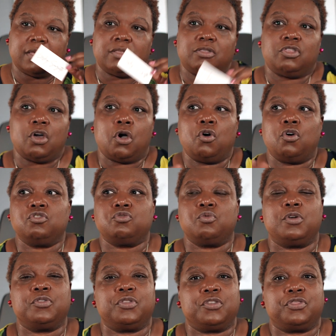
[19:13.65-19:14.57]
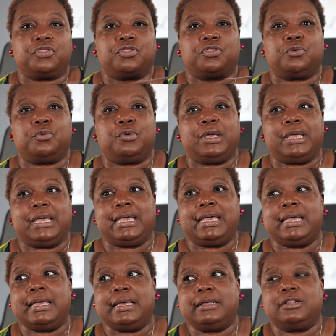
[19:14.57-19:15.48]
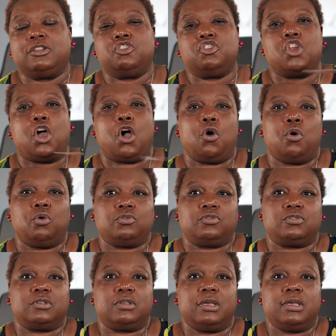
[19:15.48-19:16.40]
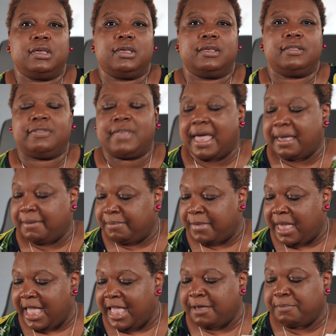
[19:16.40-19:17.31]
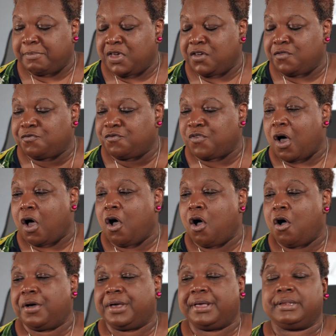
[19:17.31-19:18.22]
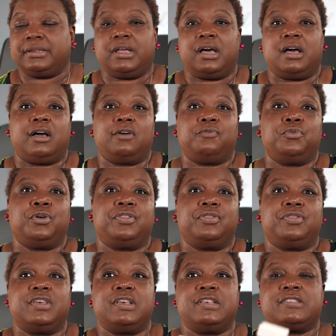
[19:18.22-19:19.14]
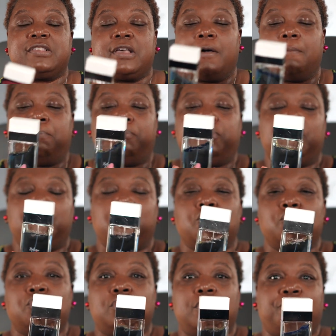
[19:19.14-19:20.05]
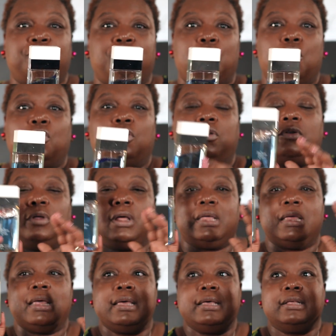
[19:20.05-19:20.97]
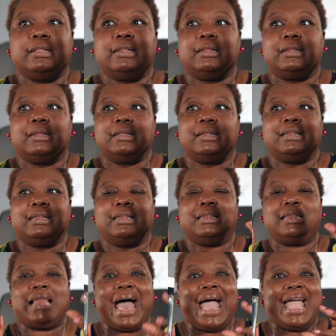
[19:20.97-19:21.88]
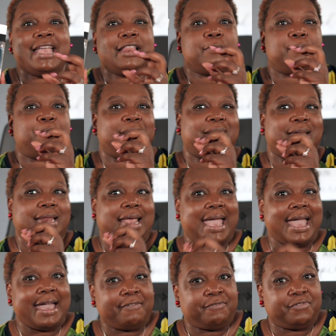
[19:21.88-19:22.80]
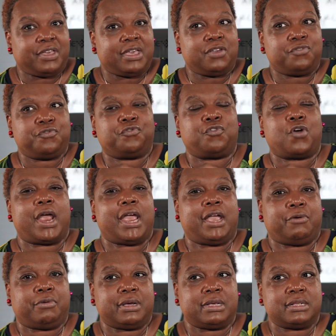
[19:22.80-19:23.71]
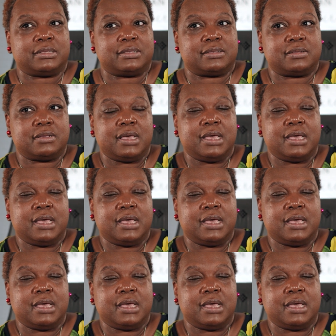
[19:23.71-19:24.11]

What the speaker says: Those were the three notes that made me fall in love with this a beautiful, light but heavy fragrance.